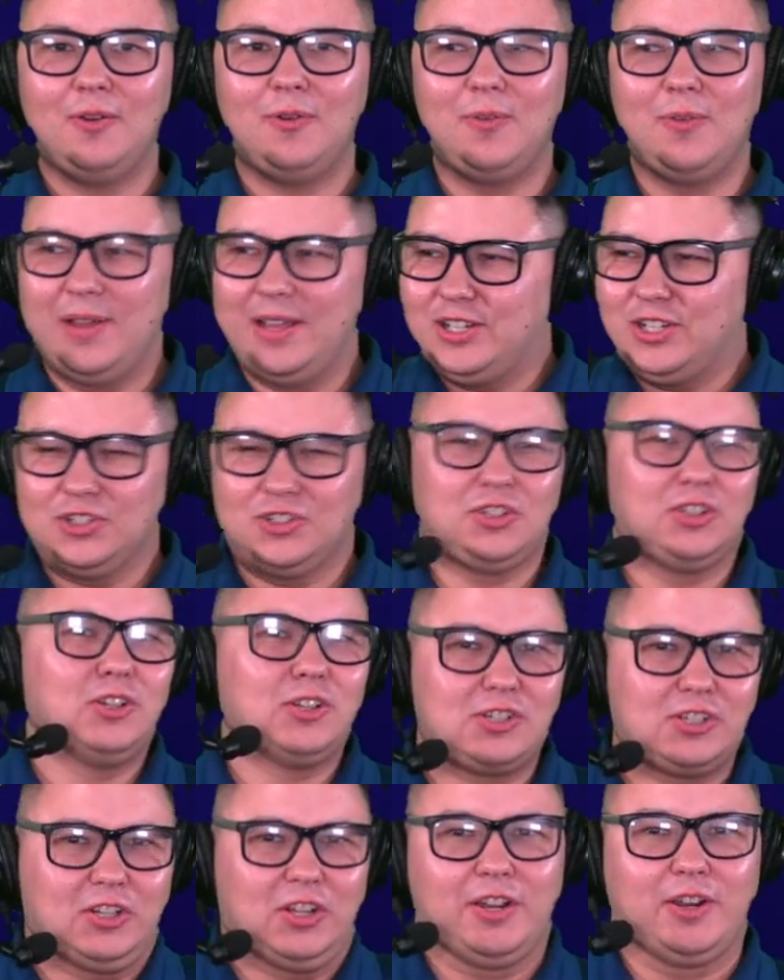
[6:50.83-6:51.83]
he just
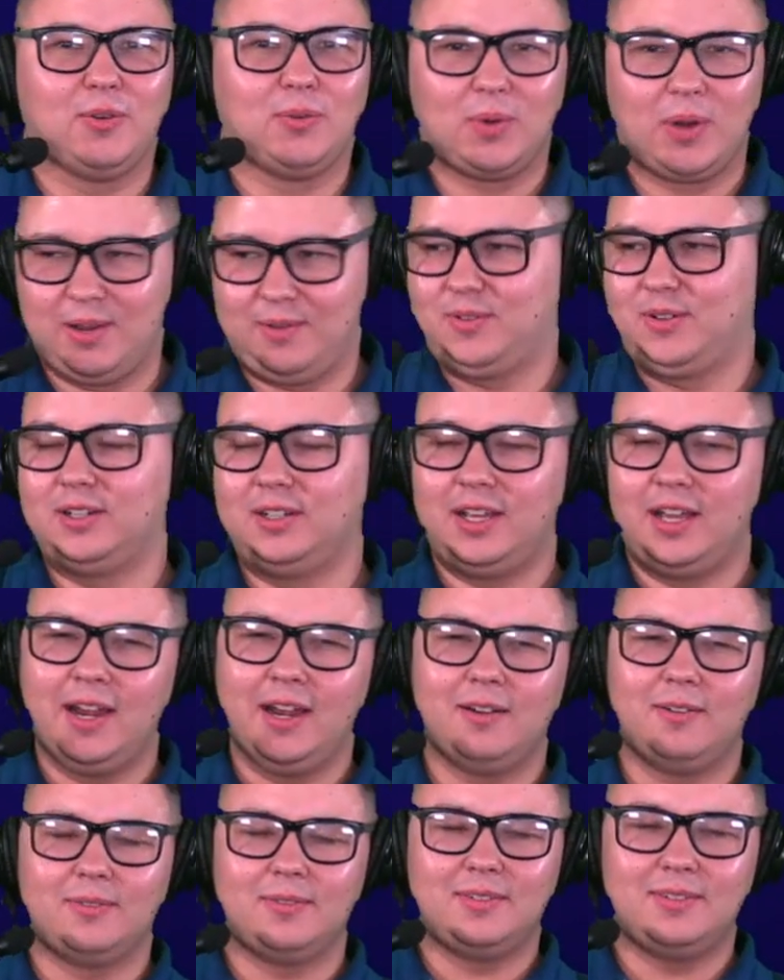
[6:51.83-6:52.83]
looks like a Raven, right?
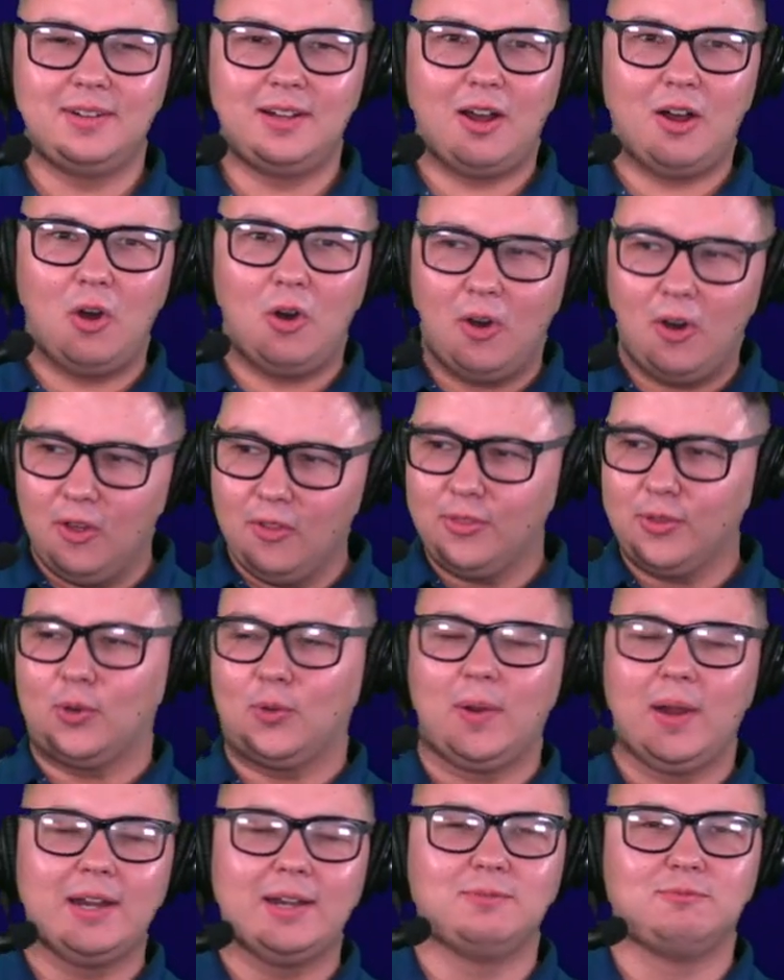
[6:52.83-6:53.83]
All the
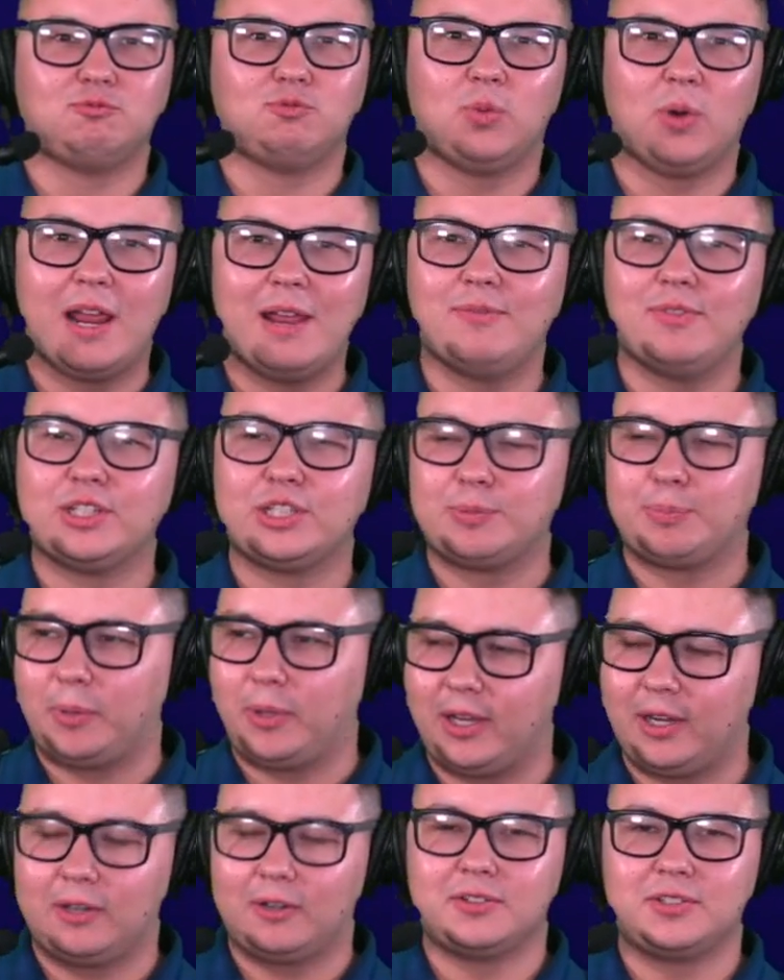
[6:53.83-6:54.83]
great Ravens
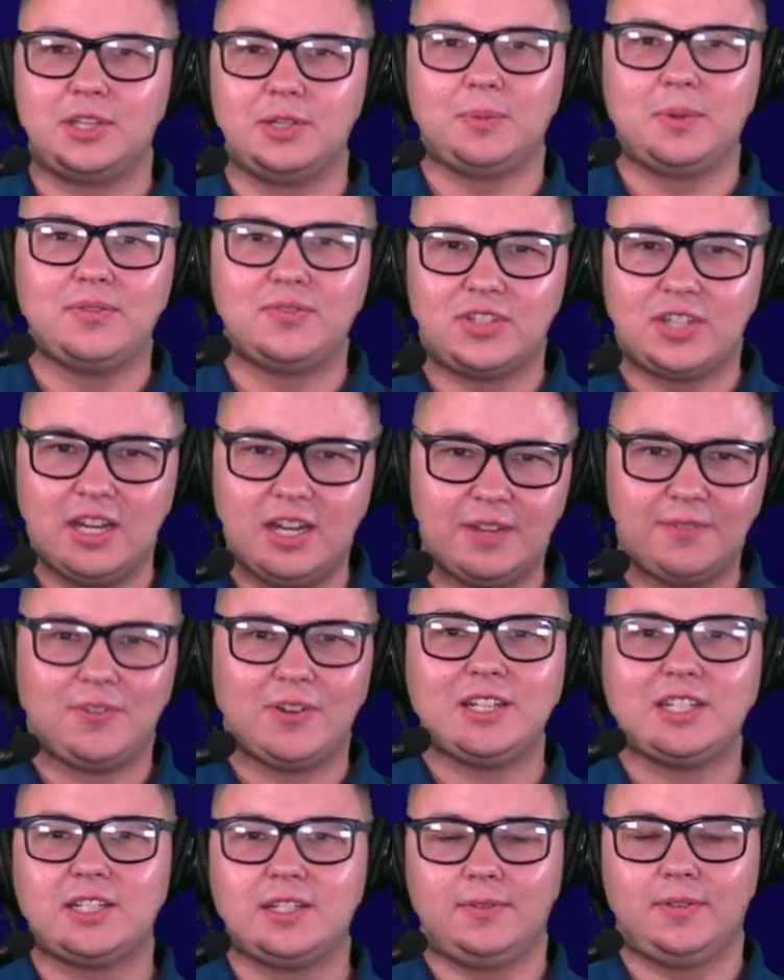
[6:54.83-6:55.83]
players that we've seen
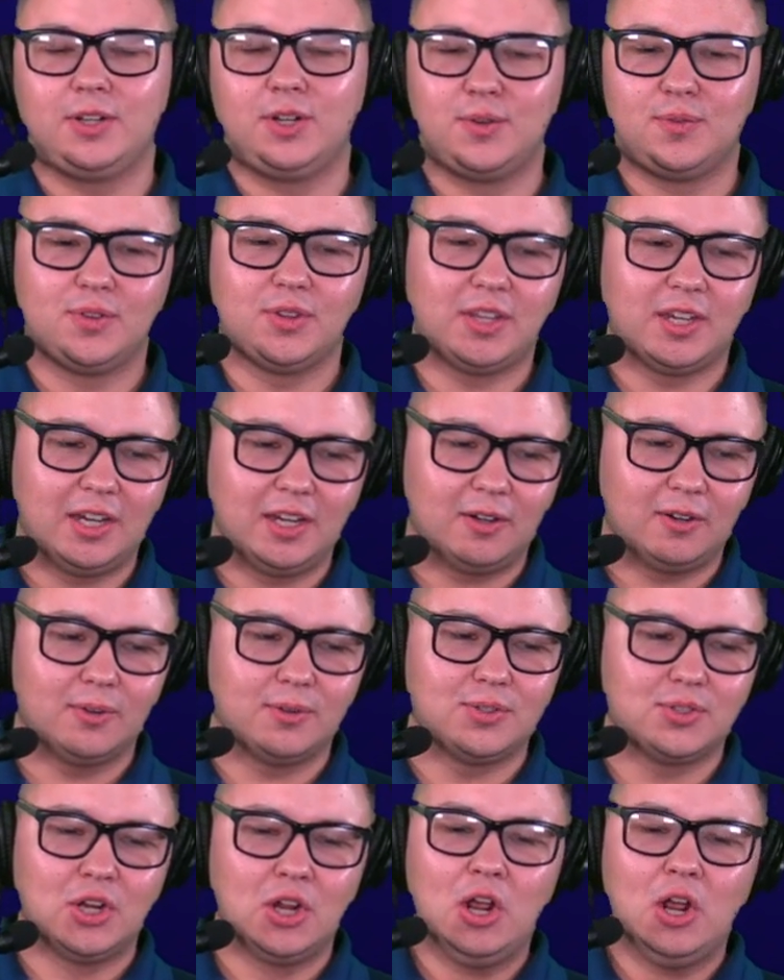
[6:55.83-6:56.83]
defensively over the
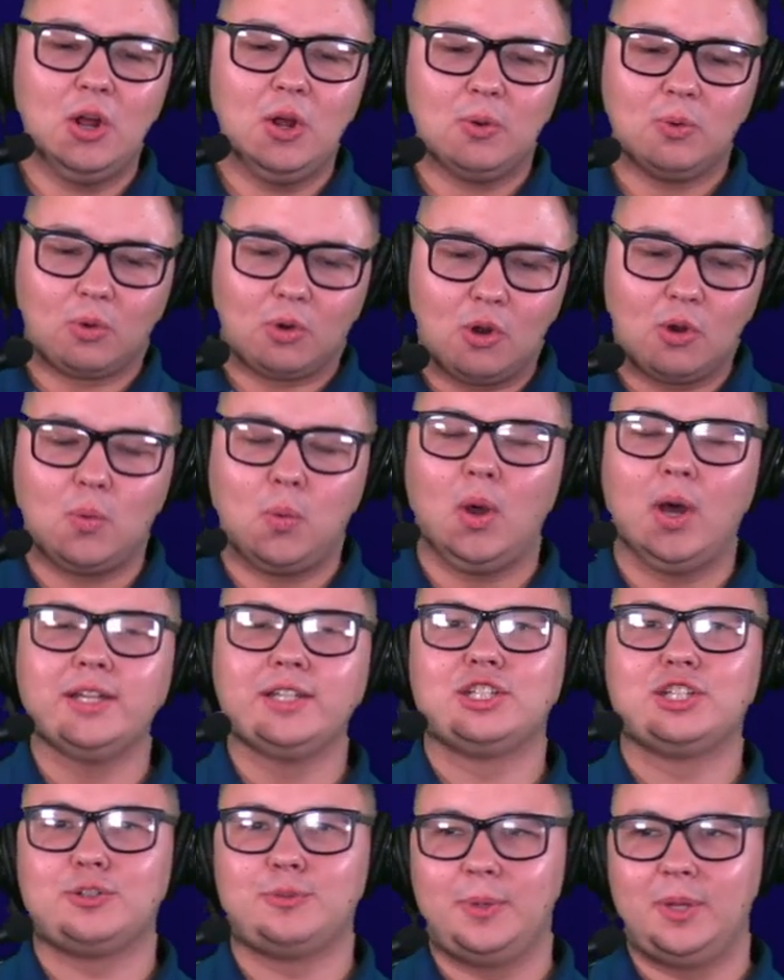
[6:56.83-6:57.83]
years, Roquan
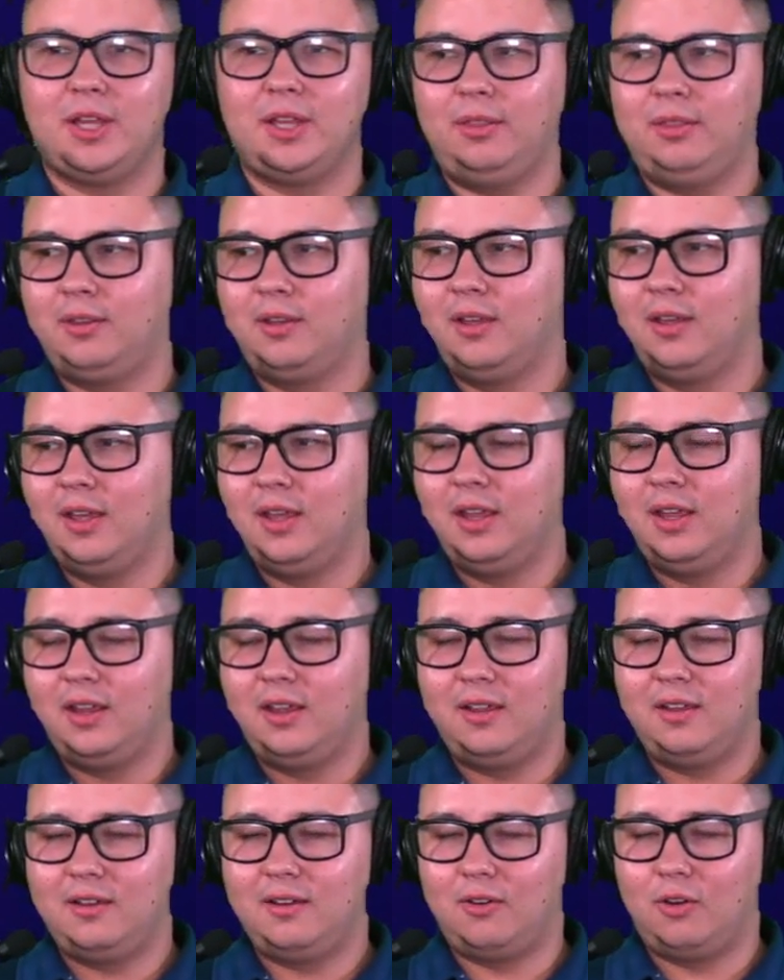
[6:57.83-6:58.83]
Smith,
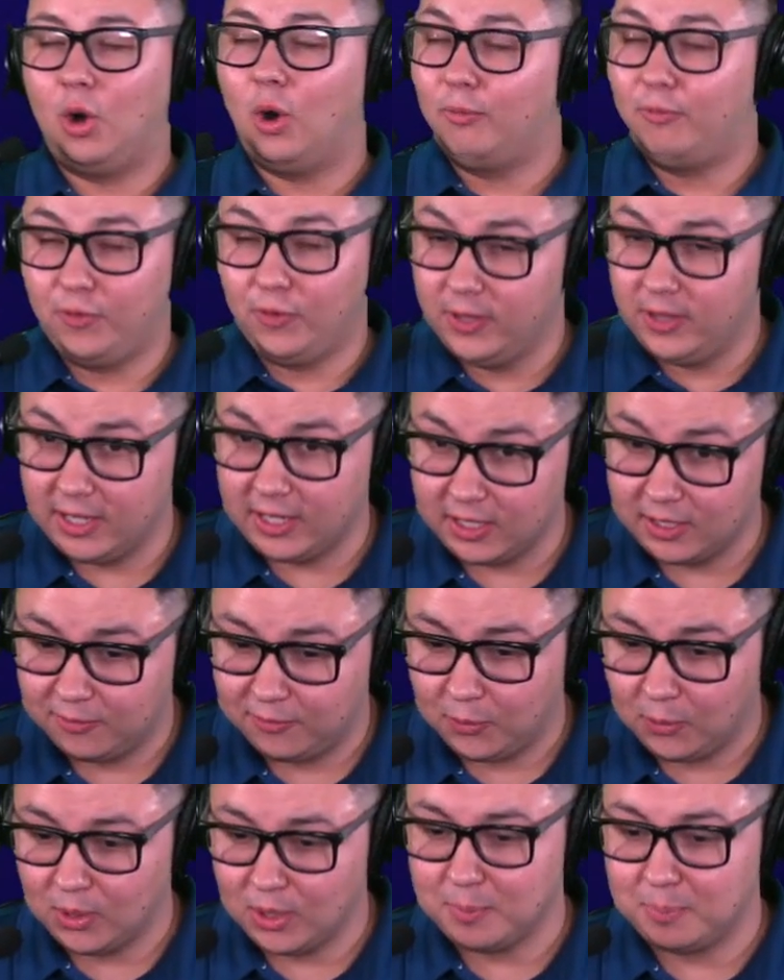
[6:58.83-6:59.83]
hopefully they can
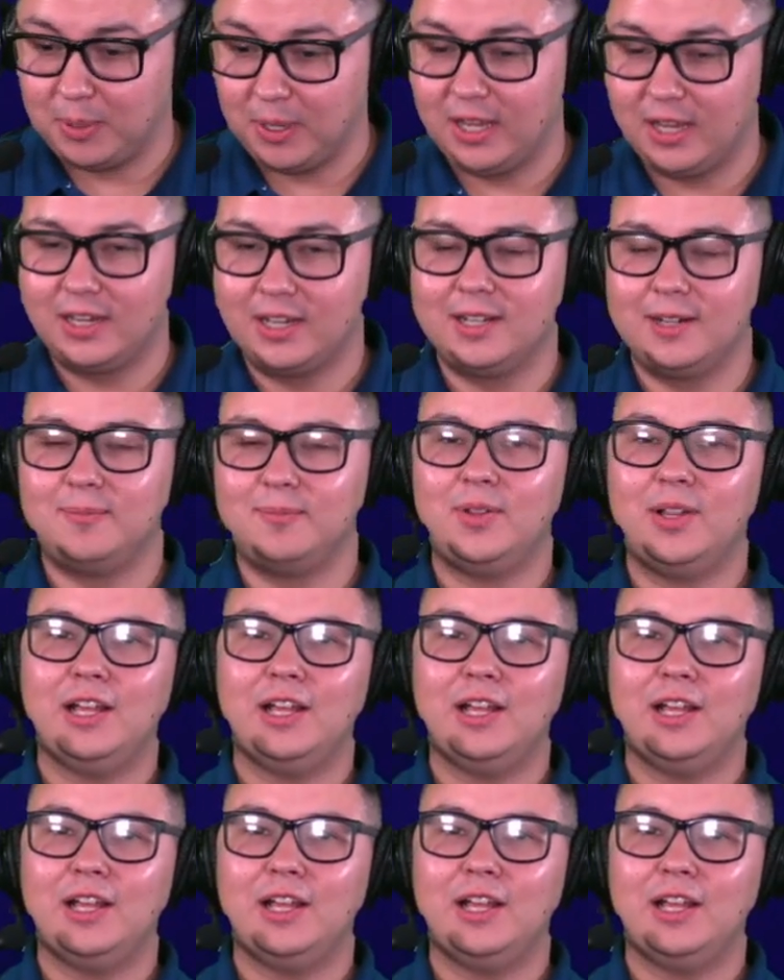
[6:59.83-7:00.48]
afford to pay him.